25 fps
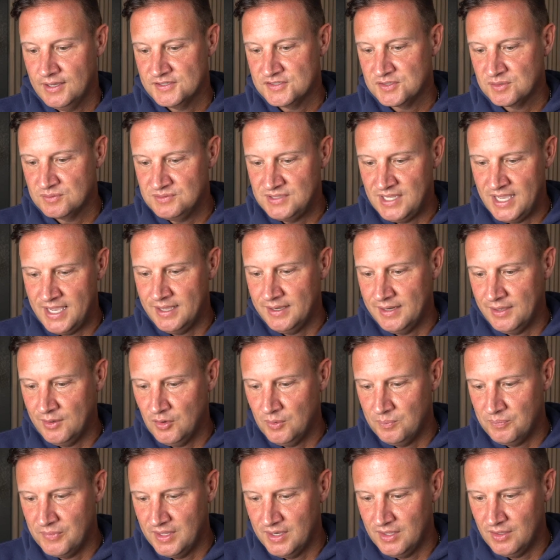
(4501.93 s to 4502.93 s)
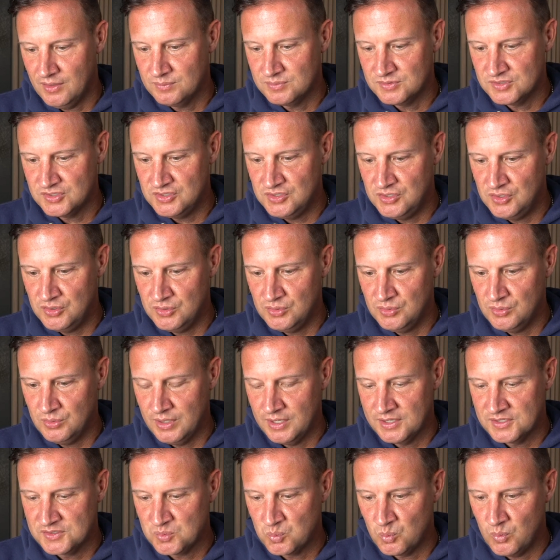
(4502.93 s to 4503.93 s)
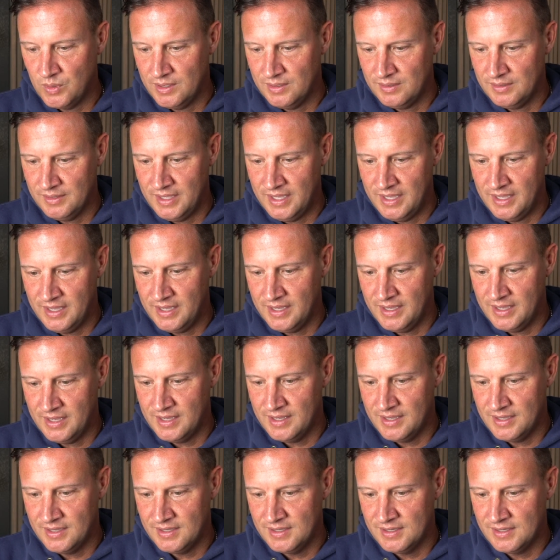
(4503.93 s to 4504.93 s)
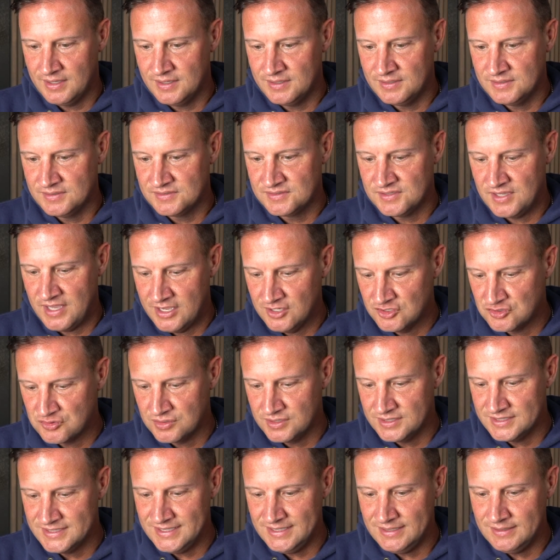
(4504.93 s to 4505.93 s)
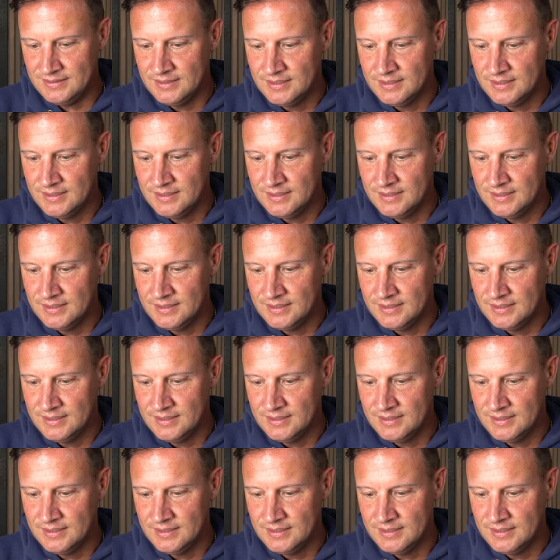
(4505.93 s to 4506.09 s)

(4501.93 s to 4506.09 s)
Dan, I hope that helps you, as well as Andrea D.